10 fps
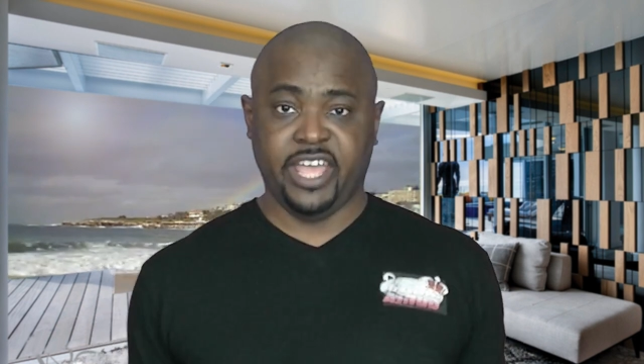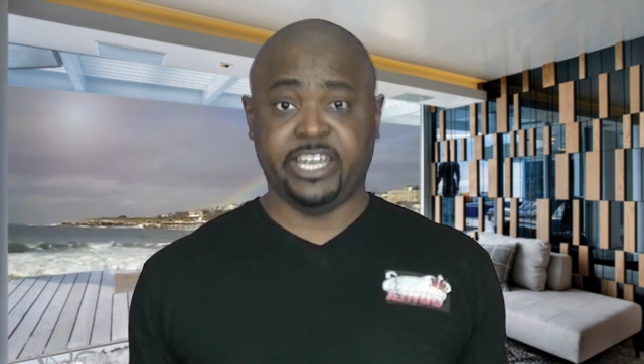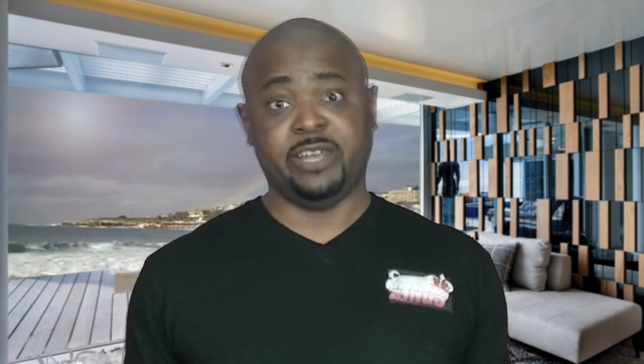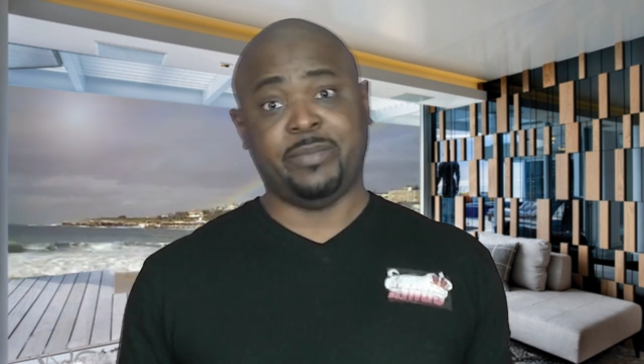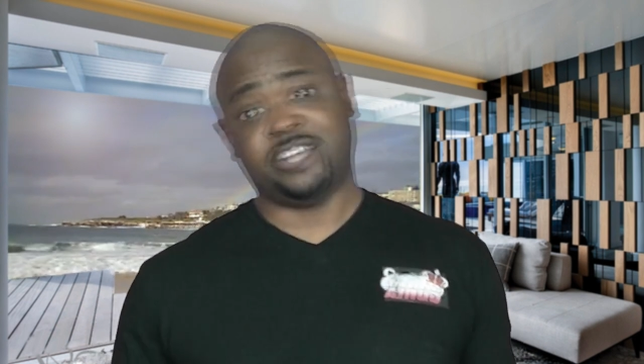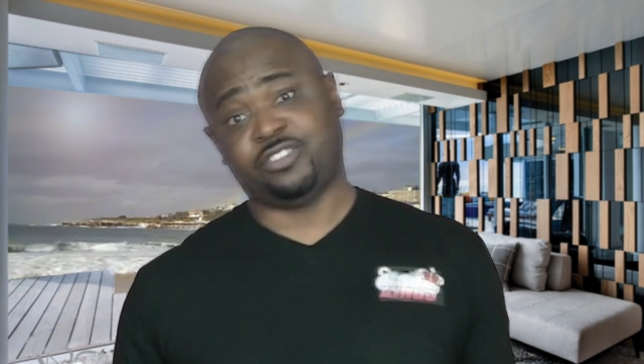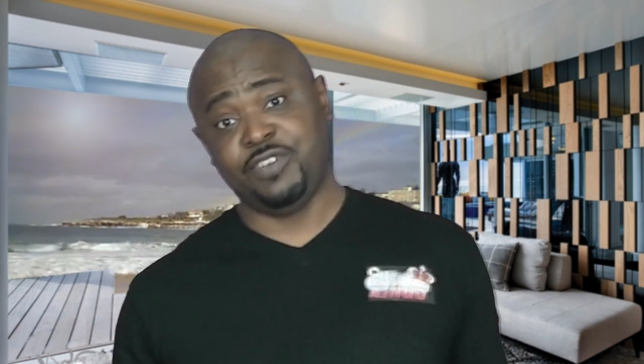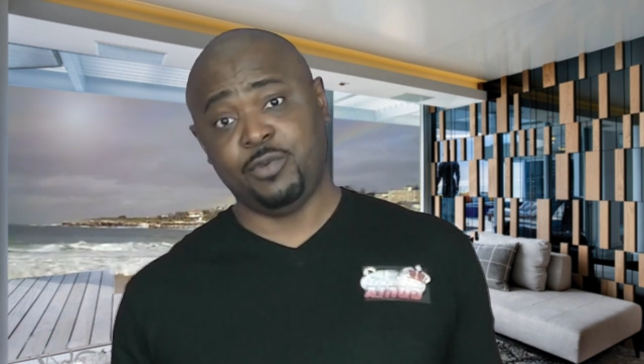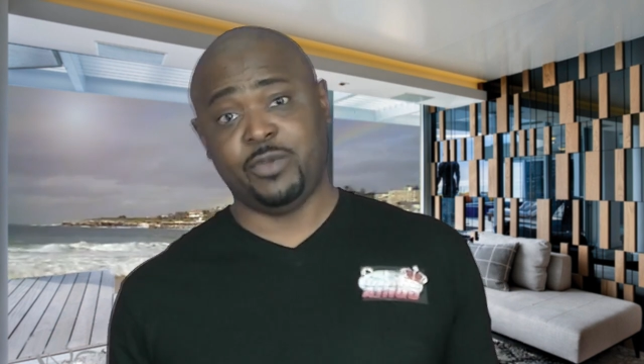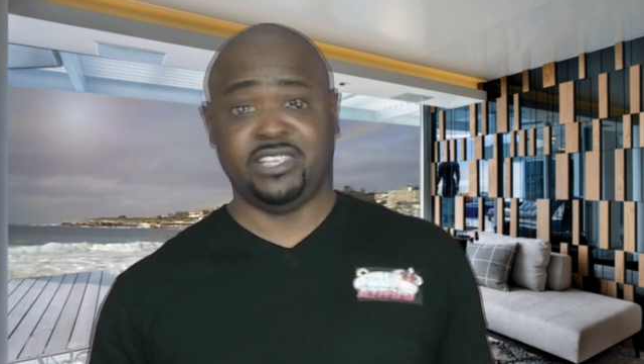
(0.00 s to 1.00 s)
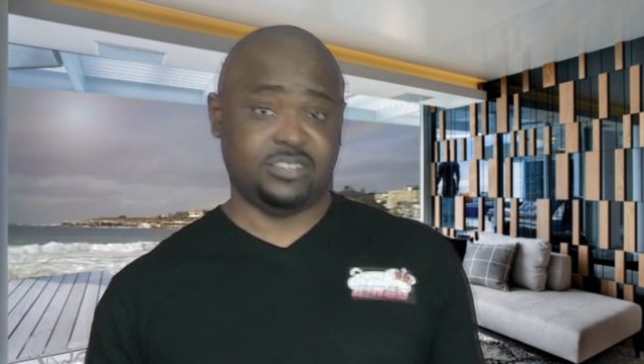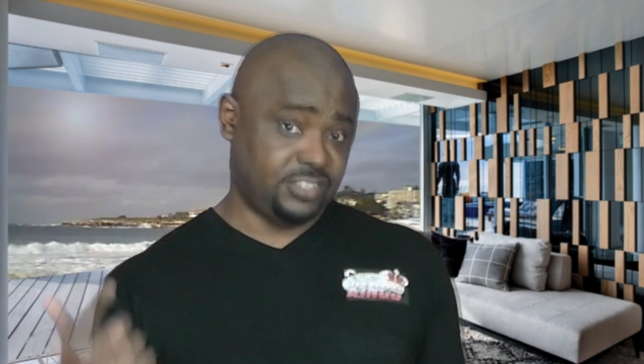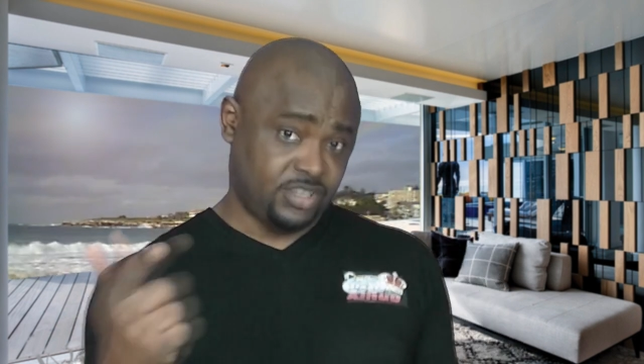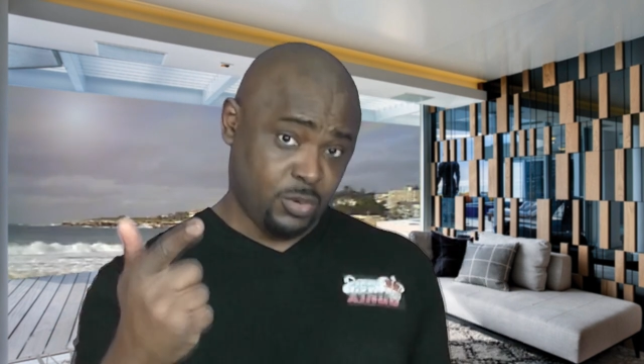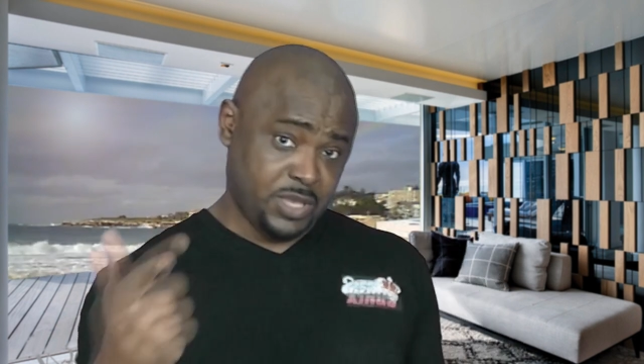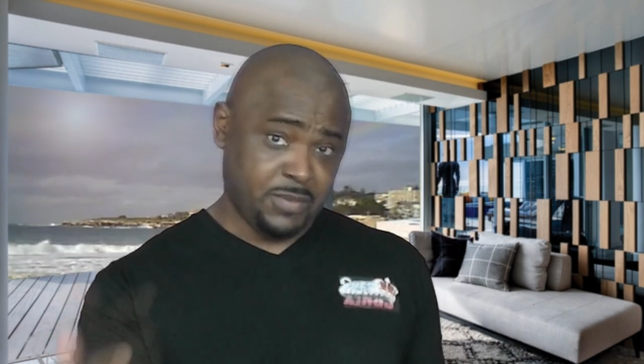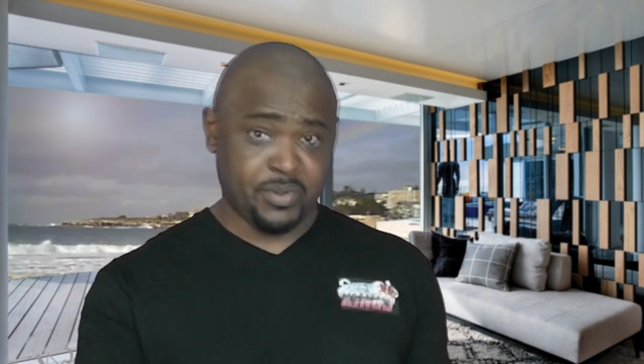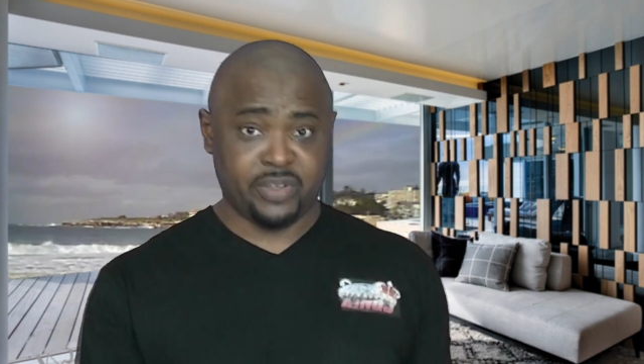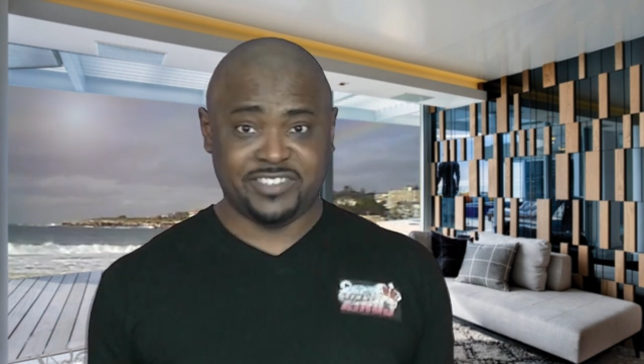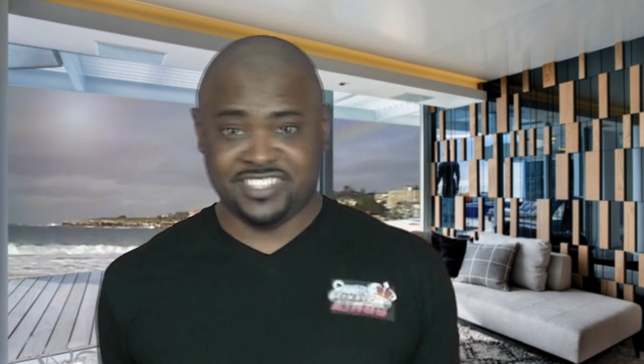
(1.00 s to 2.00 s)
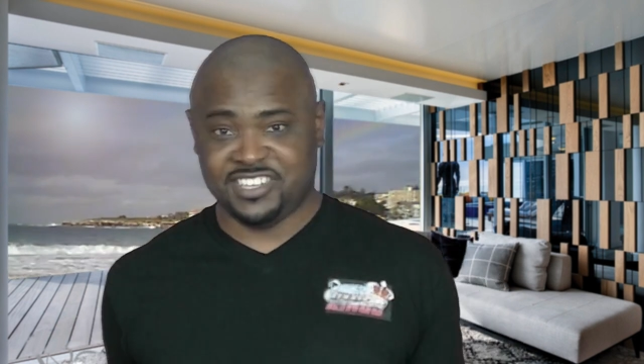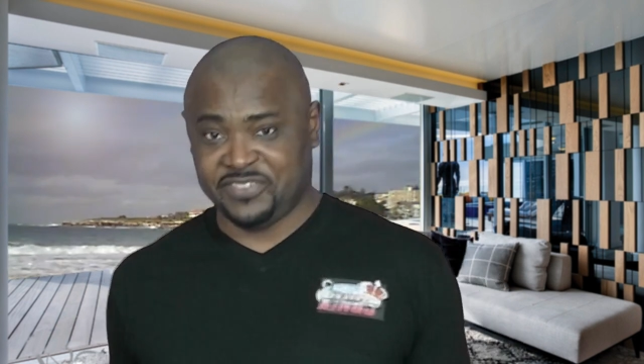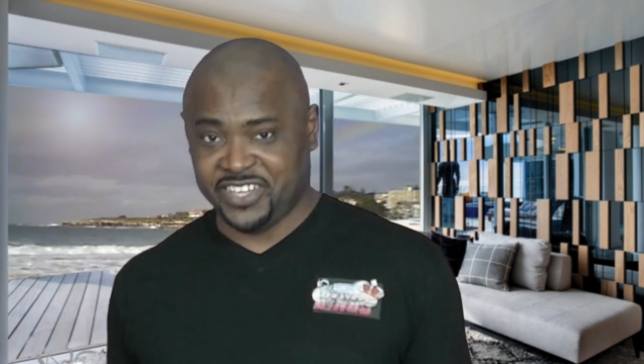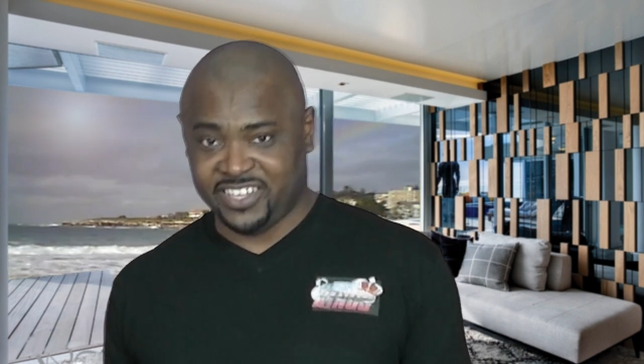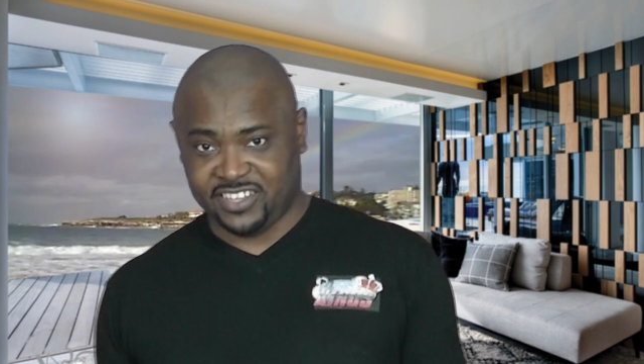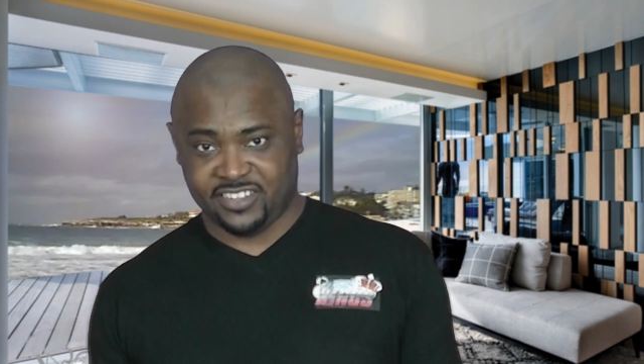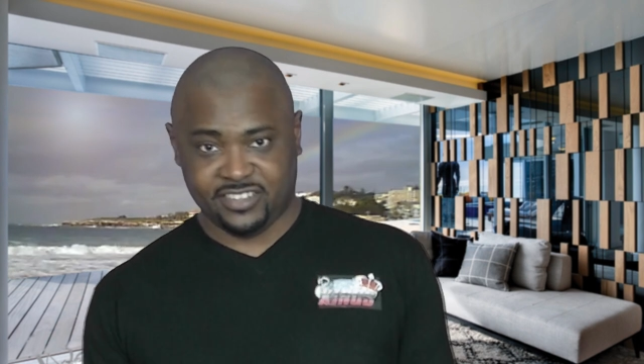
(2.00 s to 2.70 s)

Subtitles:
and in about 3 weeks, so will your birth certificate.